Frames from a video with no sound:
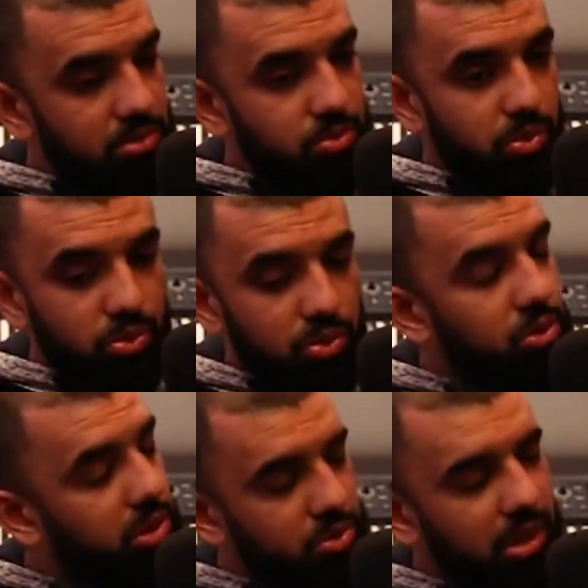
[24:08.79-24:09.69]

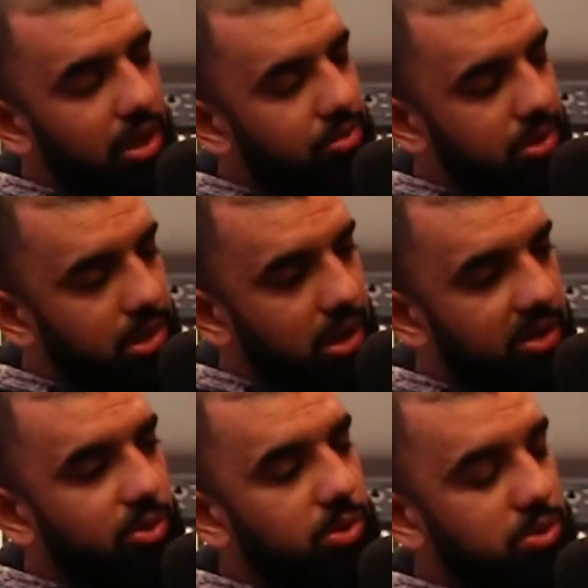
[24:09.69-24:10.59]
There was a gathering and
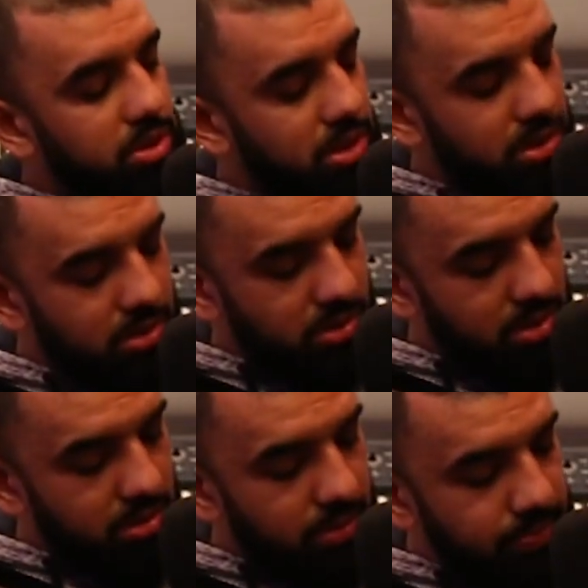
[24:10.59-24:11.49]
everyone was sitting down,
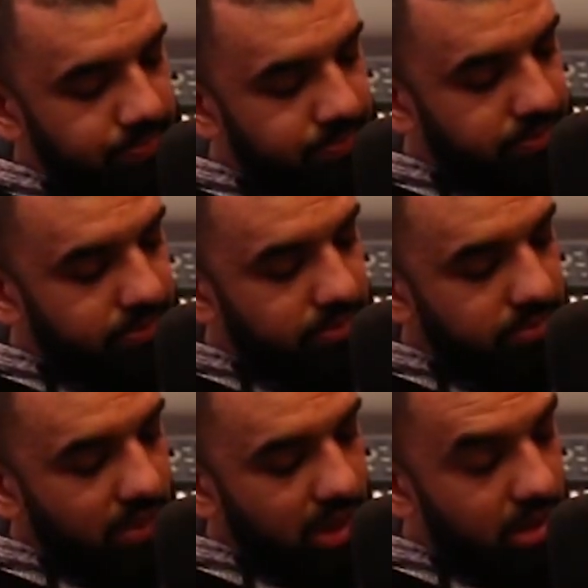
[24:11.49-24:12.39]
and
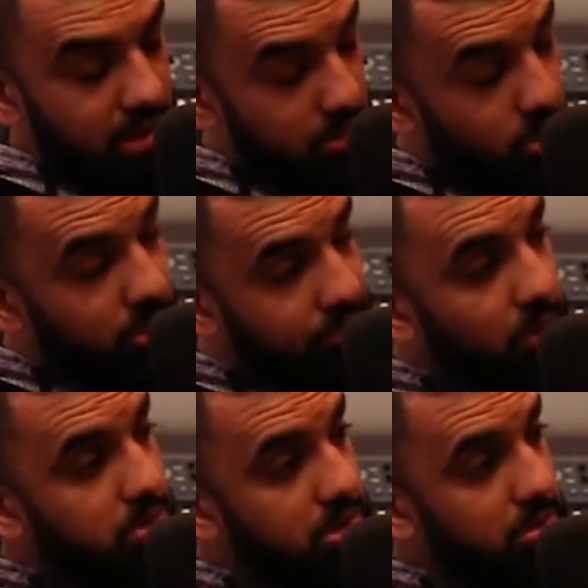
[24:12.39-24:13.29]
they brought the
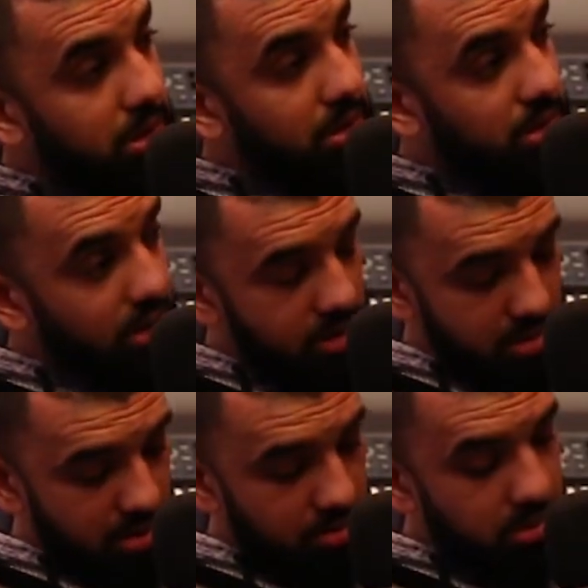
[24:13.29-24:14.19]
phone to me.
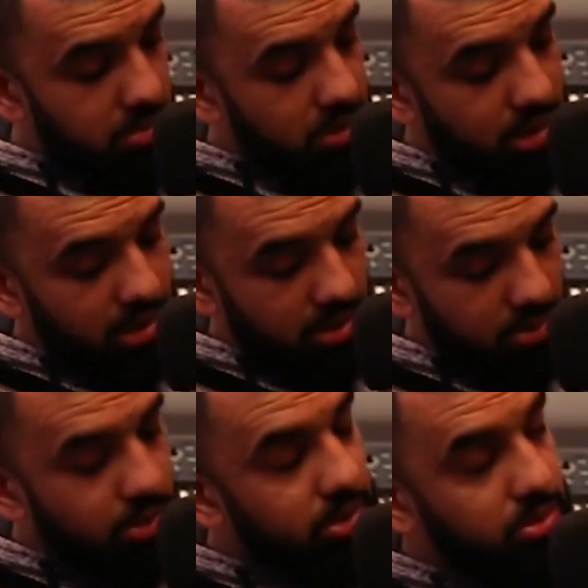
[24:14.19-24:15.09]
And I remember looking at her
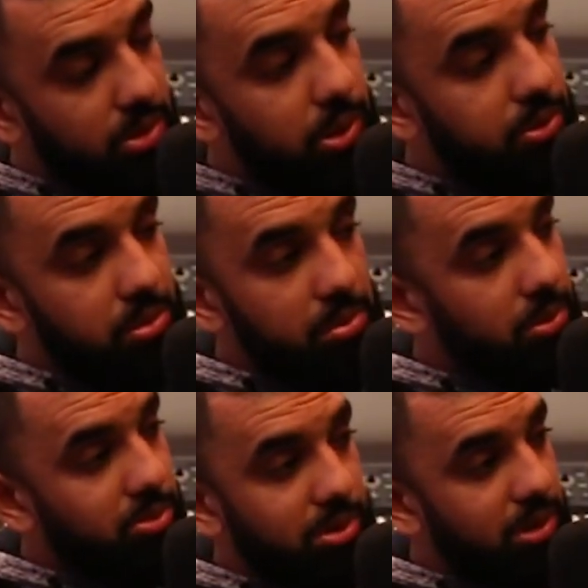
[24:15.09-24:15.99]
when they were lowering my
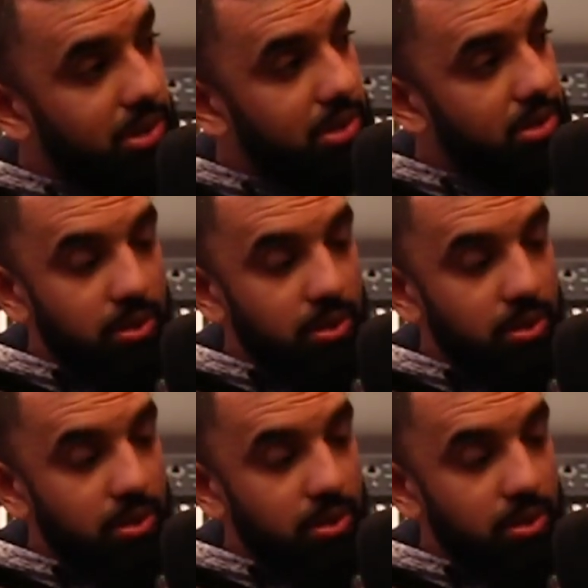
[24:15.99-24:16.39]
mum's body.